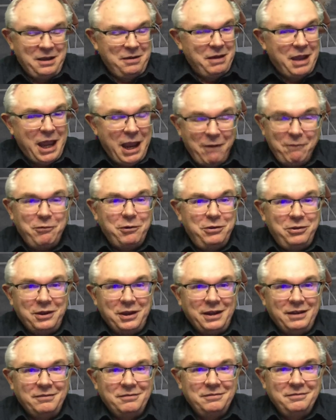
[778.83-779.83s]

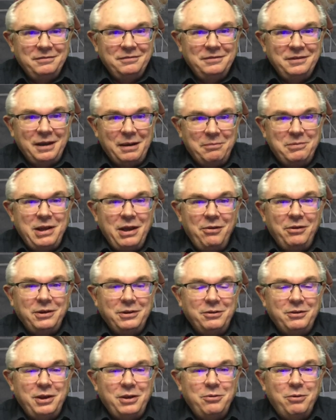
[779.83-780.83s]
Everything. I'm telling
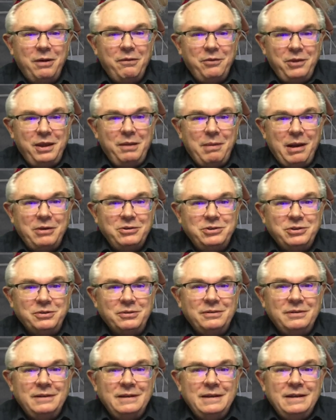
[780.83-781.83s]
you, they know everything about you.
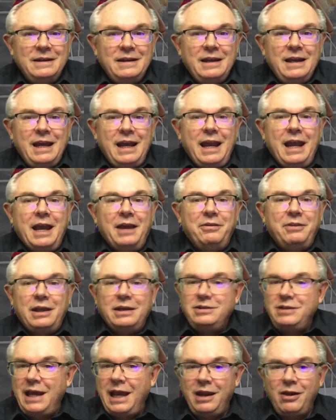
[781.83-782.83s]
And they
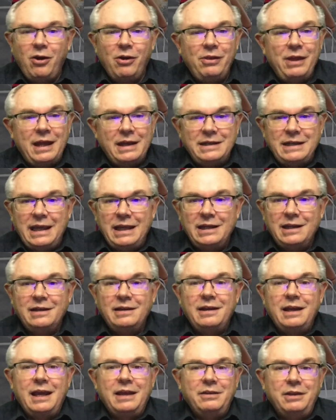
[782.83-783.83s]
take all that data
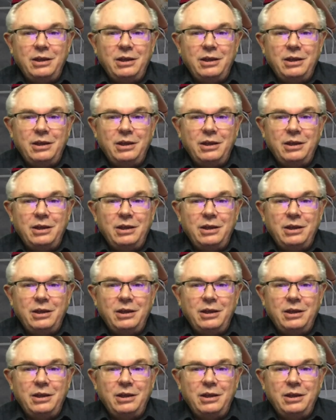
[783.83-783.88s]
and they